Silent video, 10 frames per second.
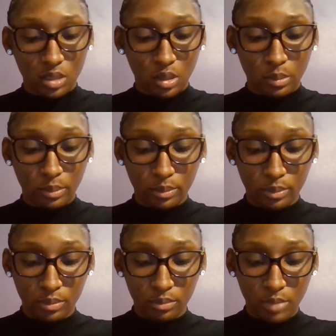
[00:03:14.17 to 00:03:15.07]
Um,
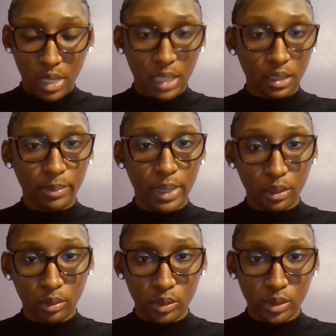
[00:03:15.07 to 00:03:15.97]
Man, the
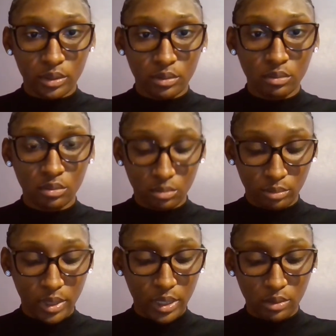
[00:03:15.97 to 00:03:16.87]
background
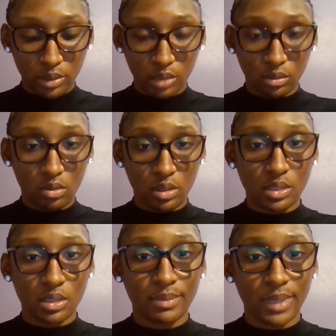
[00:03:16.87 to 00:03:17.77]

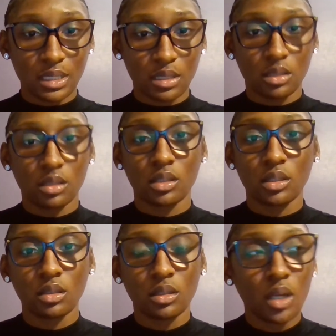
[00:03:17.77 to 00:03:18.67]
noise is my
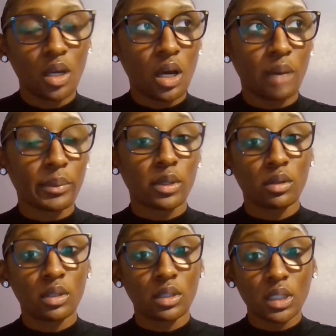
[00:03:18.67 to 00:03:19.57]
son.
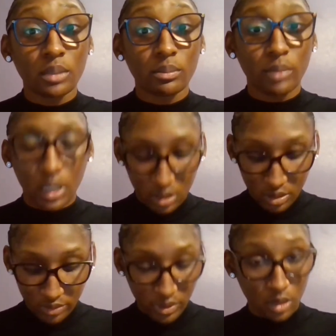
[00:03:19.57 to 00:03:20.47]
Currently making
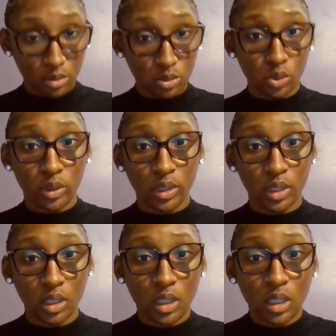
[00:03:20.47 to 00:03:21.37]
this video during
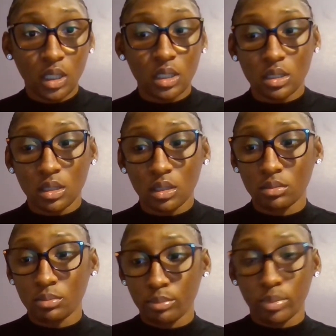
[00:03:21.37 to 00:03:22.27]
his
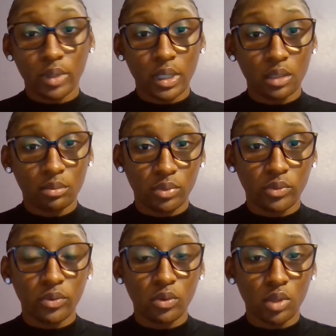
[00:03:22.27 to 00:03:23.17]
little break
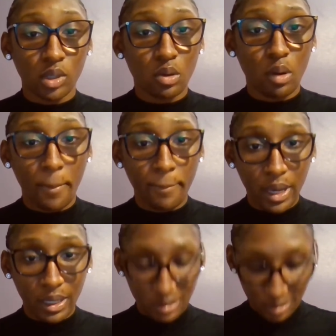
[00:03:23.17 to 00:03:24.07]
before going
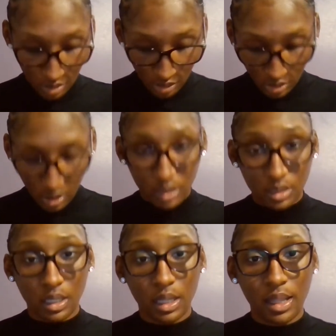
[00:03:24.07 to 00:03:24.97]
back to his
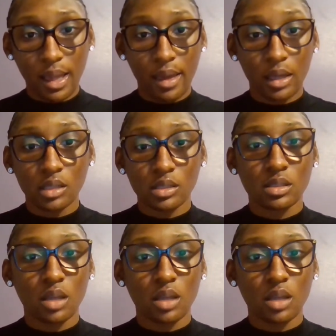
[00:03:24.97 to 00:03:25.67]
next class.